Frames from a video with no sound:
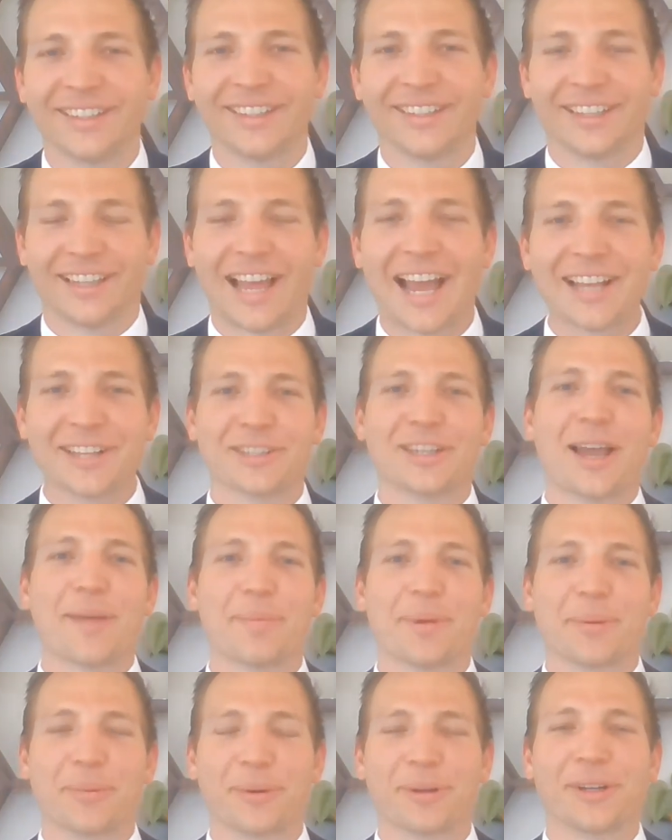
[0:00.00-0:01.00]
The last
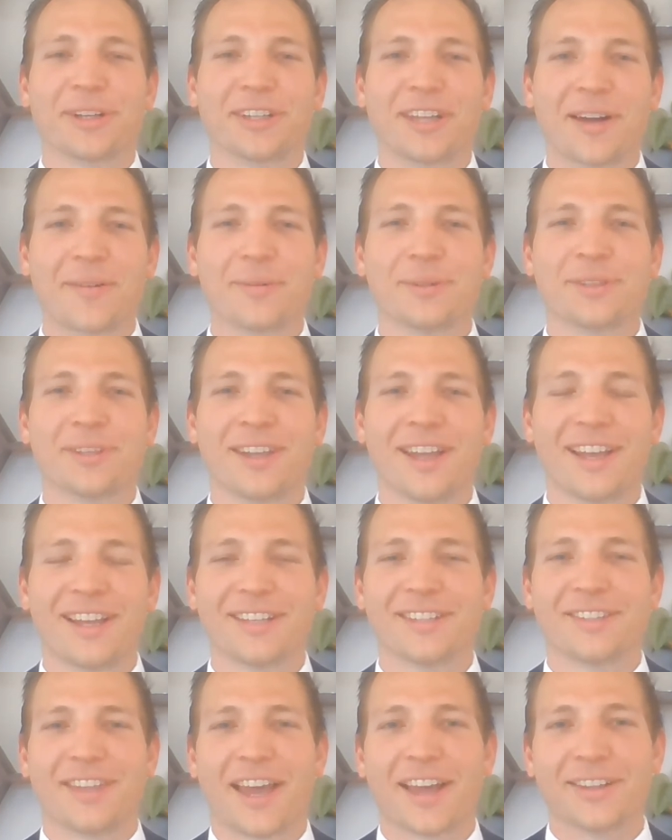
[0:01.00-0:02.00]
topic we're going to cover today
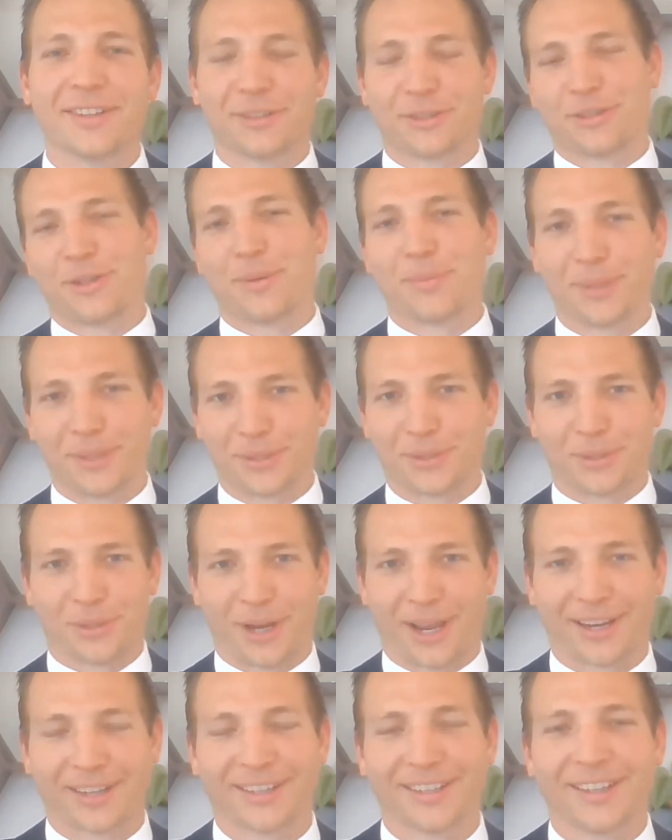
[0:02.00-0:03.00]
is down to stimulus
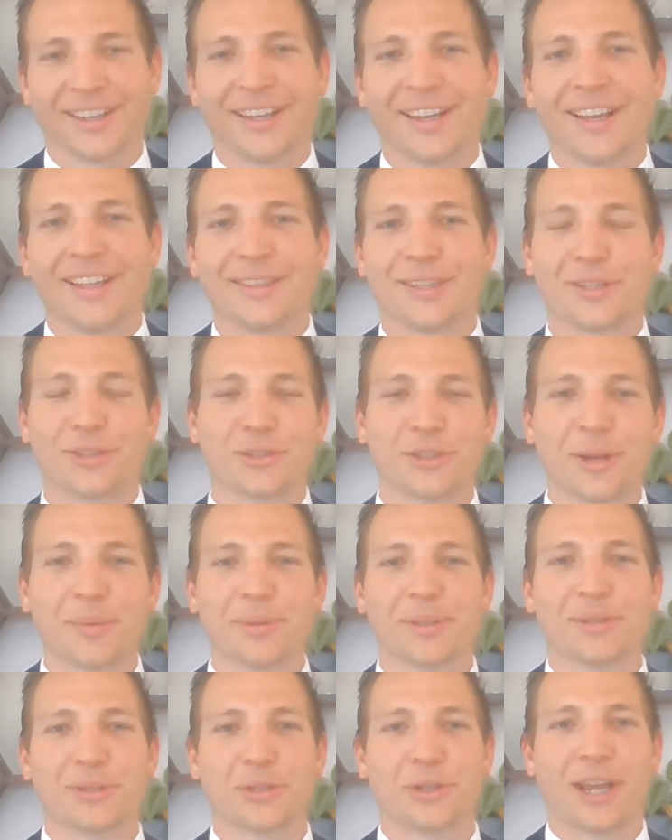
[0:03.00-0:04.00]
check. The
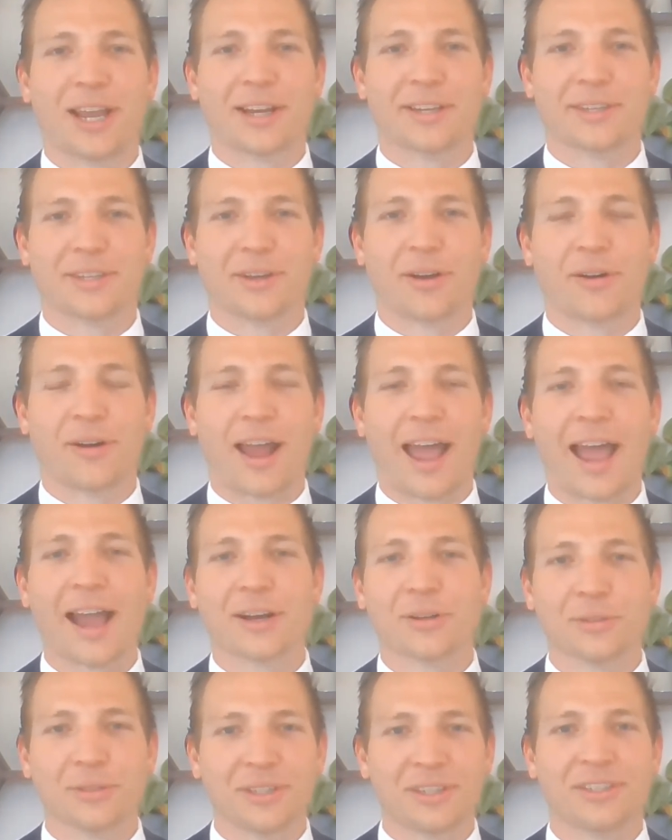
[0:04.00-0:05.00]
stimulus checks are
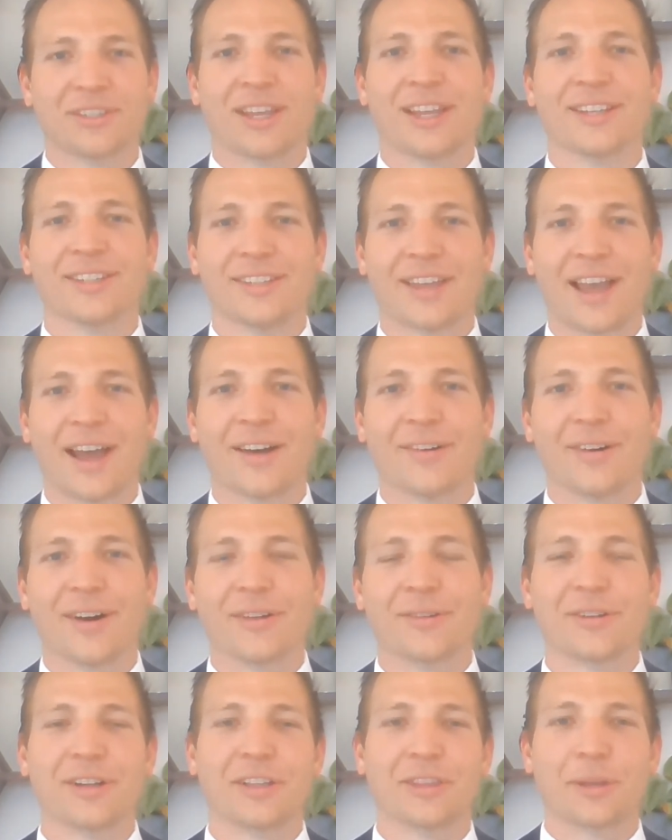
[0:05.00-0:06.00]
actually sent out
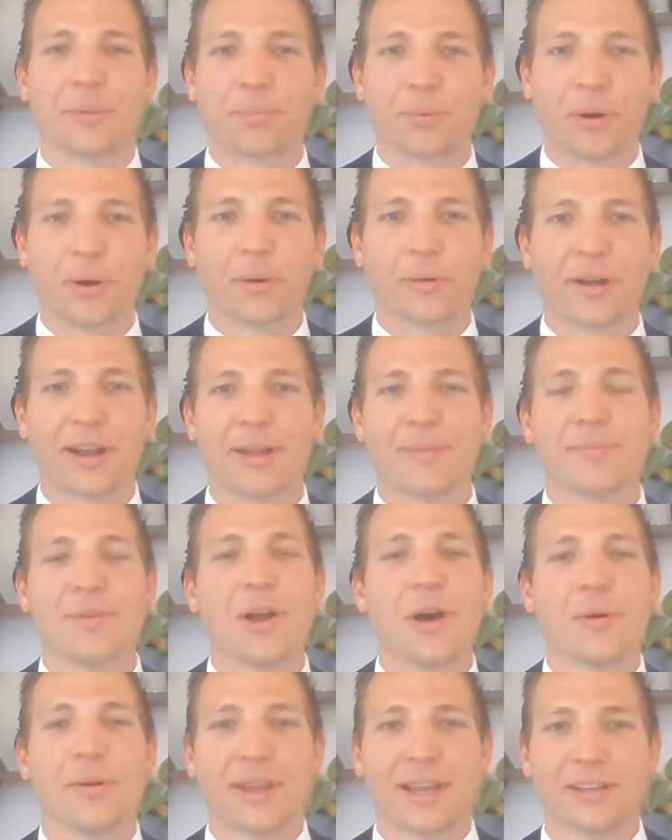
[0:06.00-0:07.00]
underneath a program
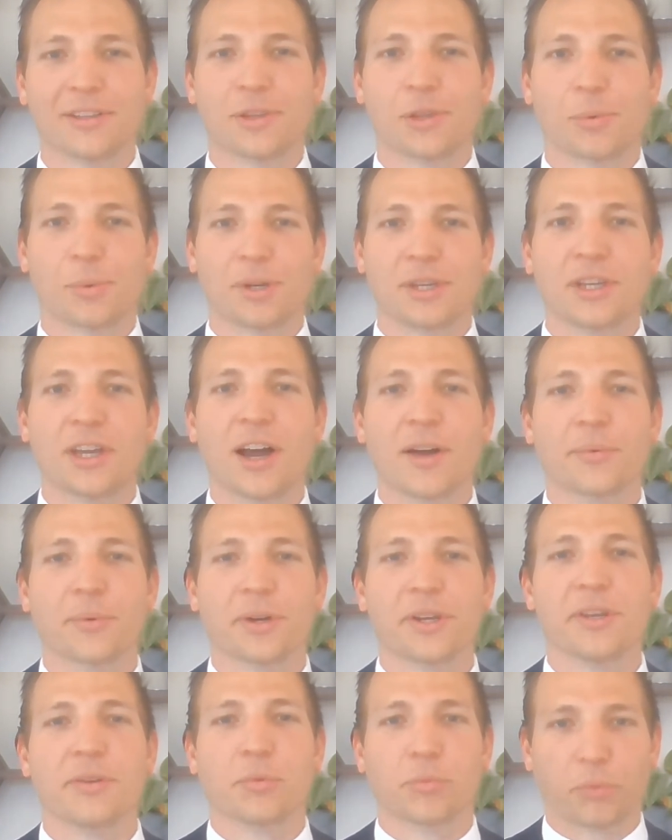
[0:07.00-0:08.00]
known as the
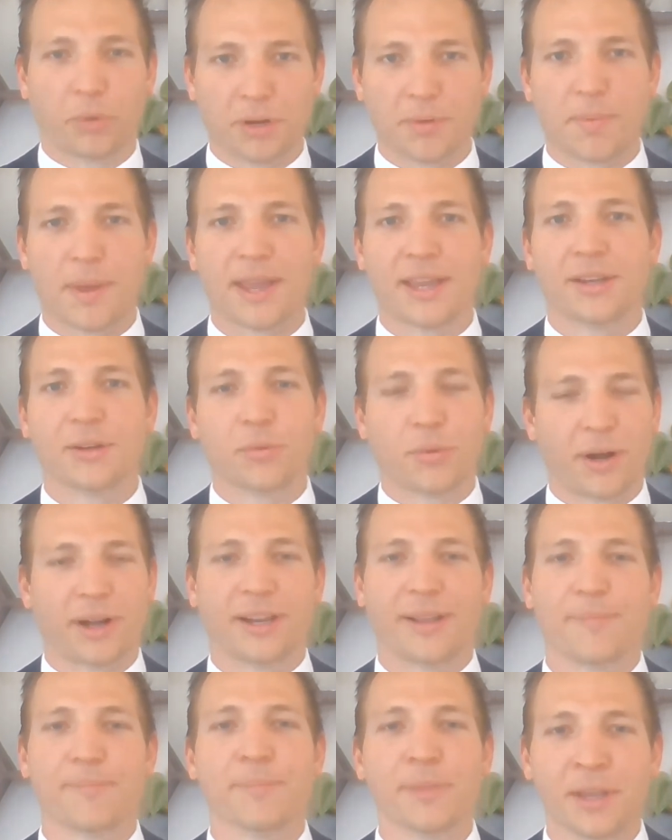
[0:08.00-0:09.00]
Recovery Rebate
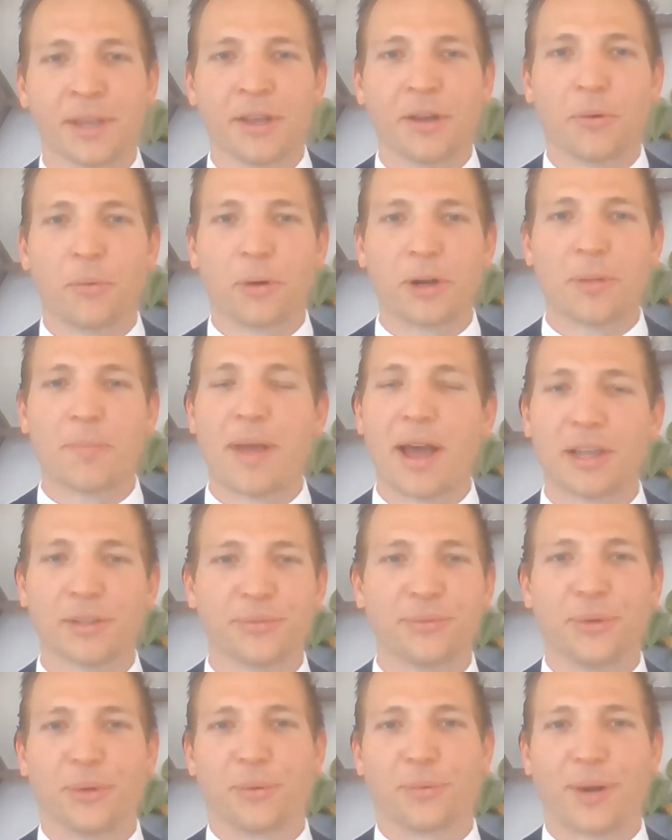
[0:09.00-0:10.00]
Credit. What a
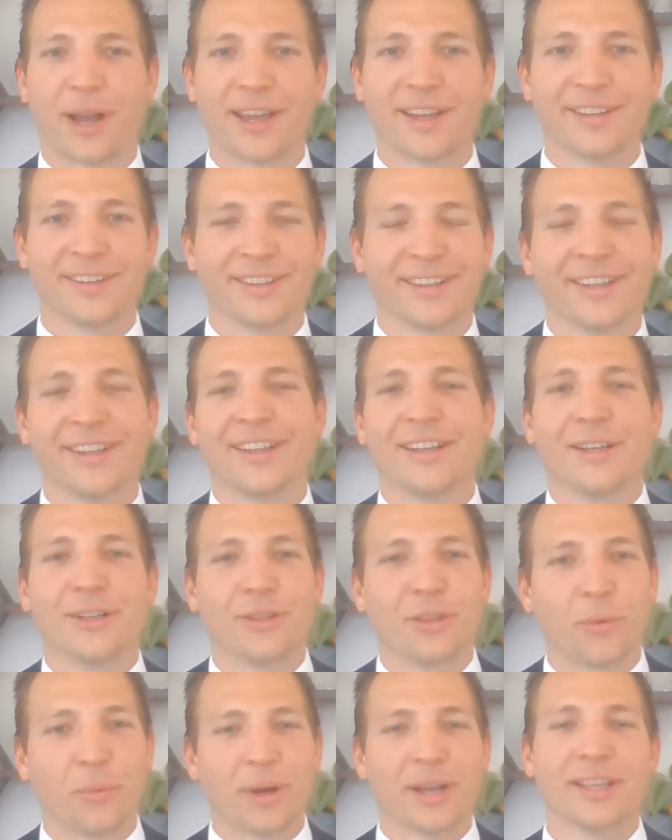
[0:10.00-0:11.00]
mouthful, right?
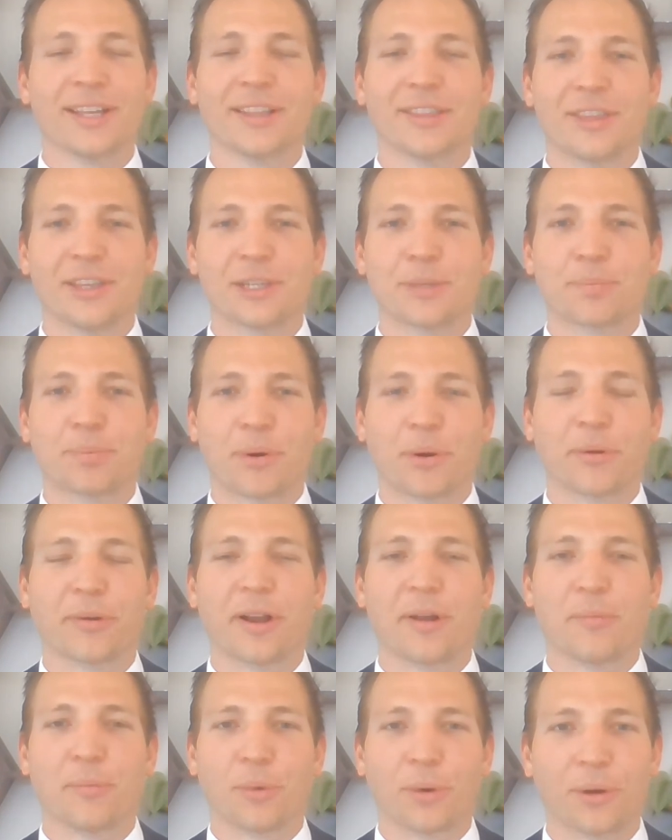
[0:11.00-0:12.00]
The way that this
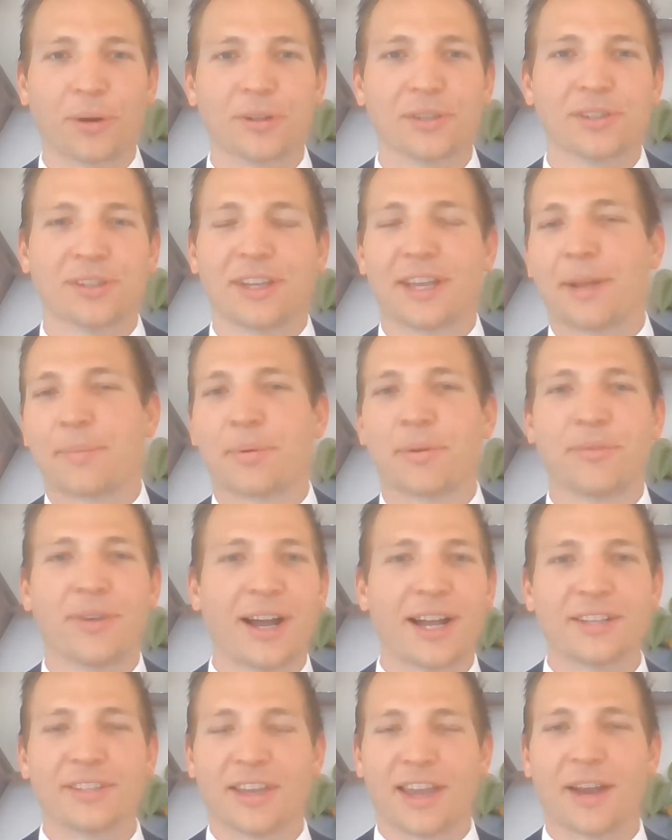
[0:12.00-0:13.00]
program works, it
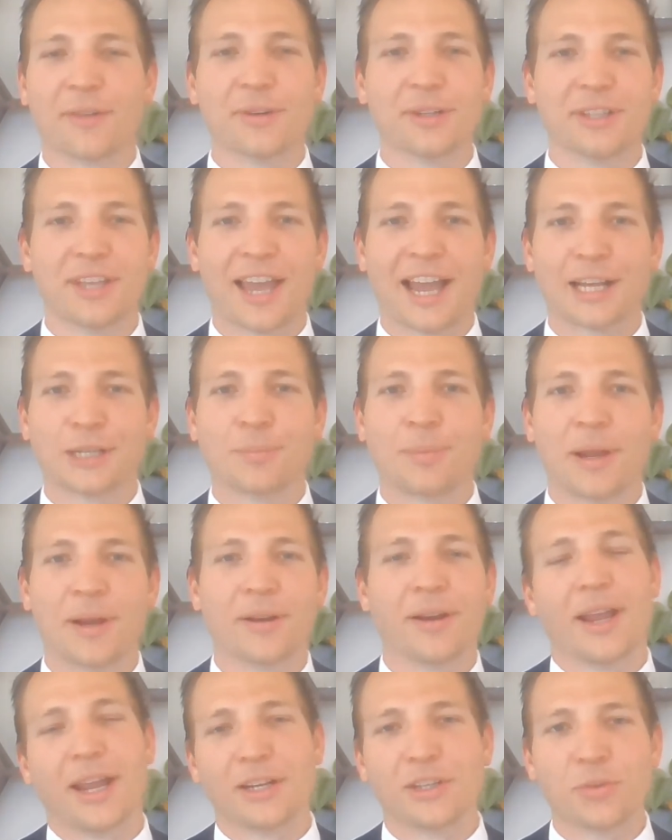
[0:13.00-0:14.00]
provides every
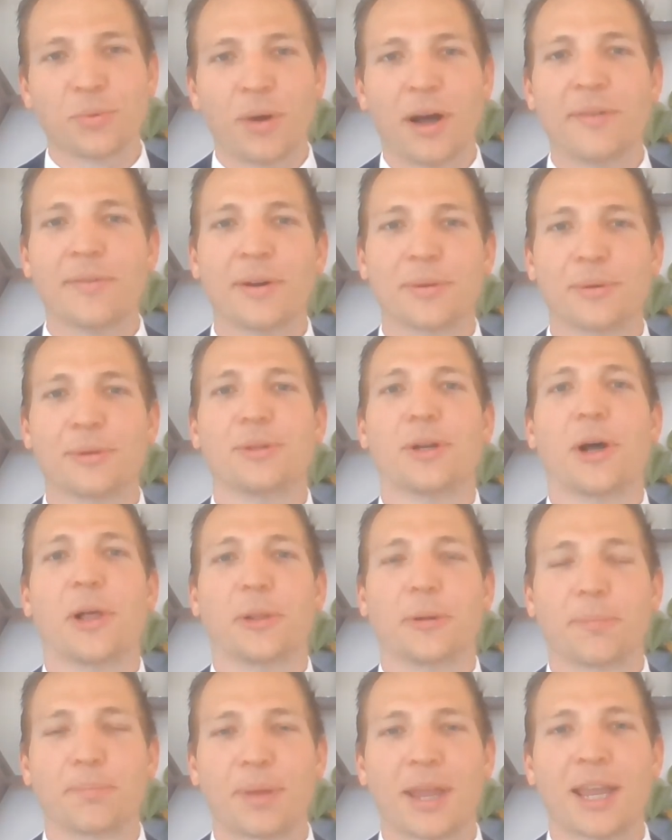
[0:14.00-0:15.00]
taxpayer a
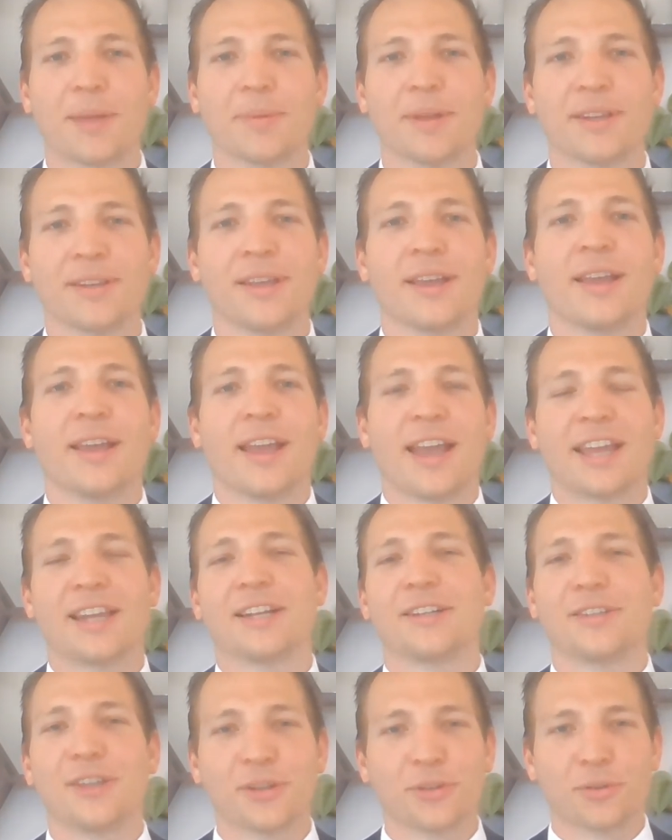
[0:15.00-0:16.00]
$1,200 payment, an
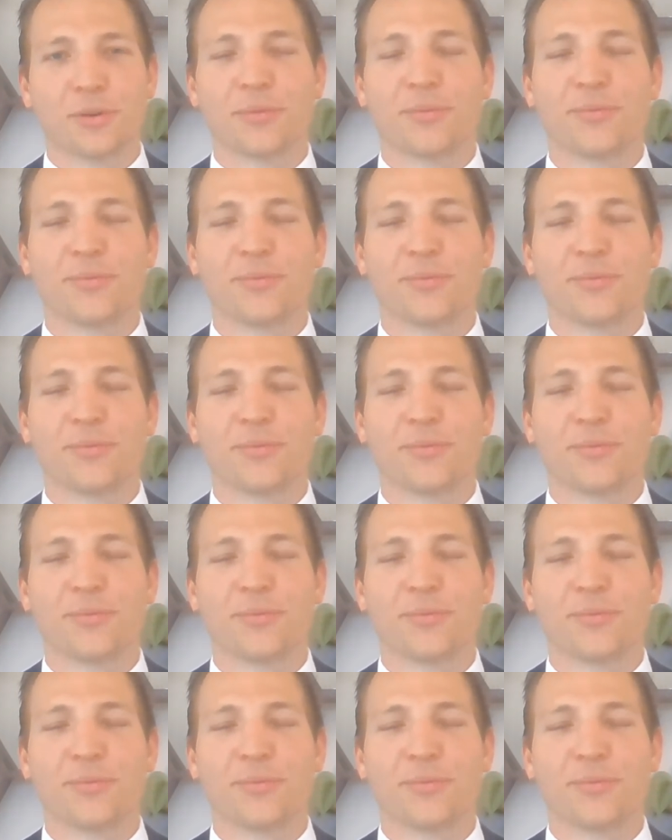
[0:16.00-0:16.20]
additional